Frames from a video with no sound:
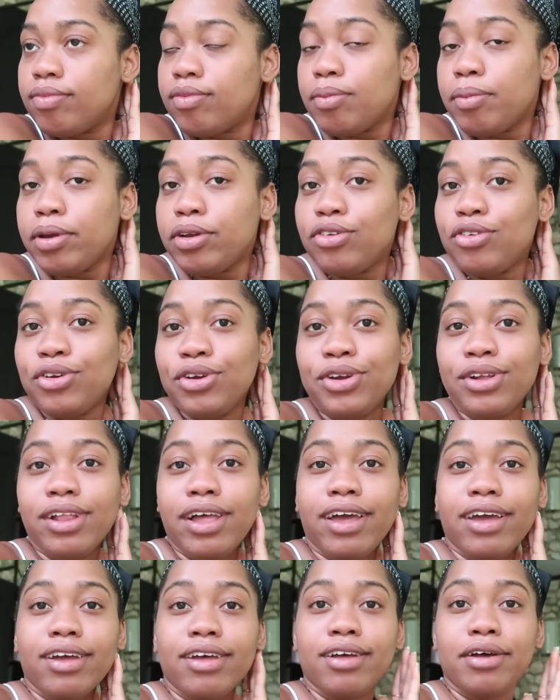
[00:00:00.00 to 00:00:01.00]
Make sure you
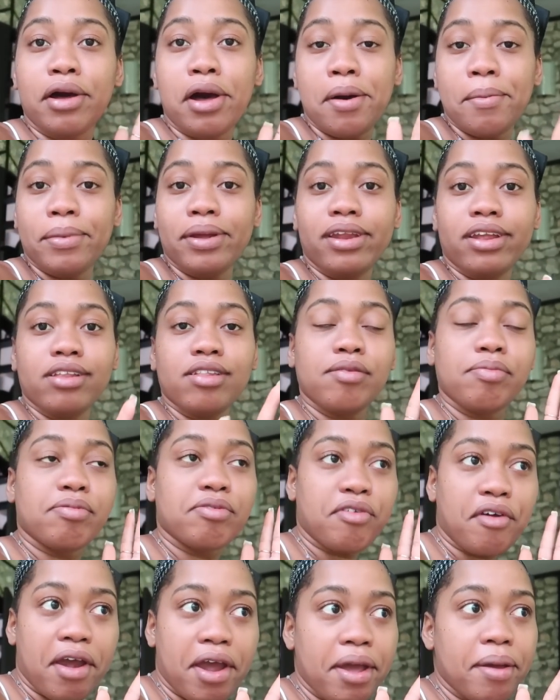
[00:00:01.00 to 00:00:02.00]
like, comment, and
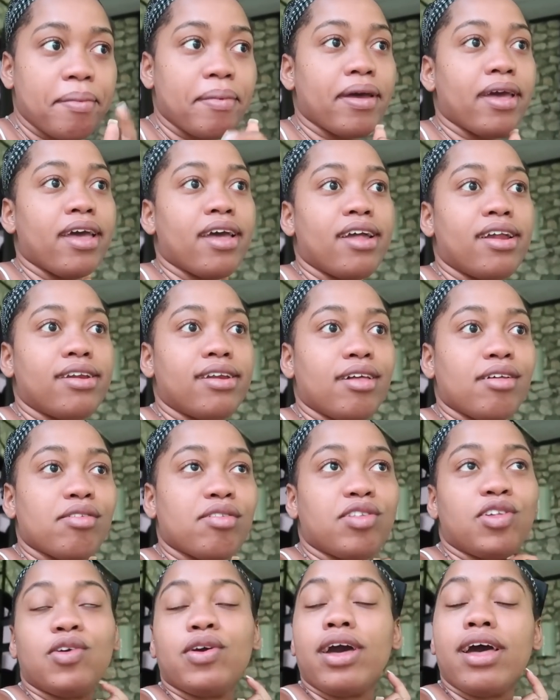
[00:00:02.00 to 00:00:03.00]
subscribe, and I'll
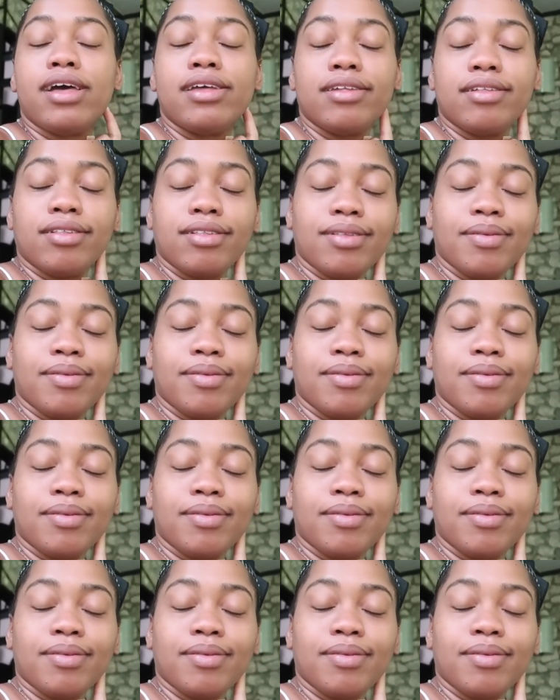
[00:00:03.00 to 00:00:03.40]
see you guys.